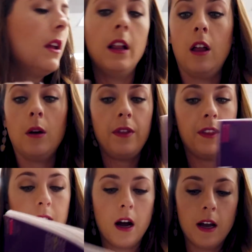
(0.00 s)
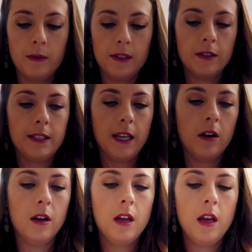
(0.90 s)
along with the dot it was on
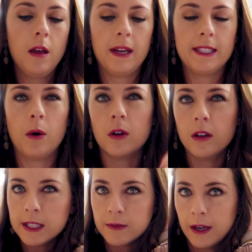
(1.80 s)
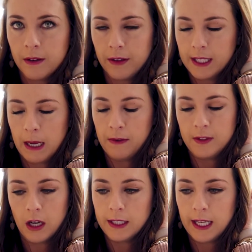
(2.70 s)
sale because i ordered this right around the time
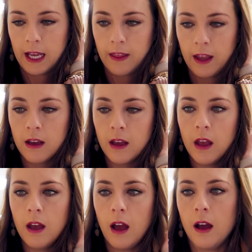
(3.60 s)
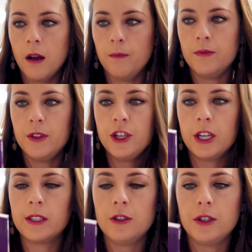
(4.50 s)
of dot day i think um,
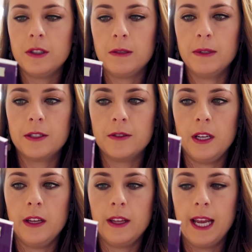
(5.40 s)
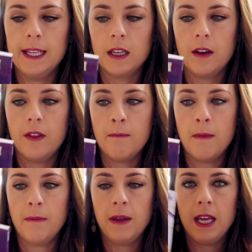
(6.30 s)
jigsaw jones mystery the case of the
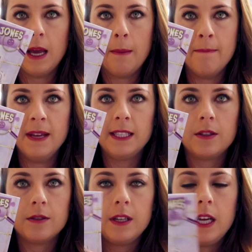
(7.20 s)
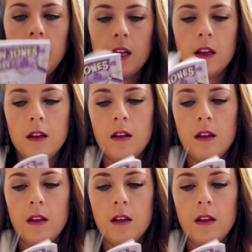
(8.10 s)
mummy mystery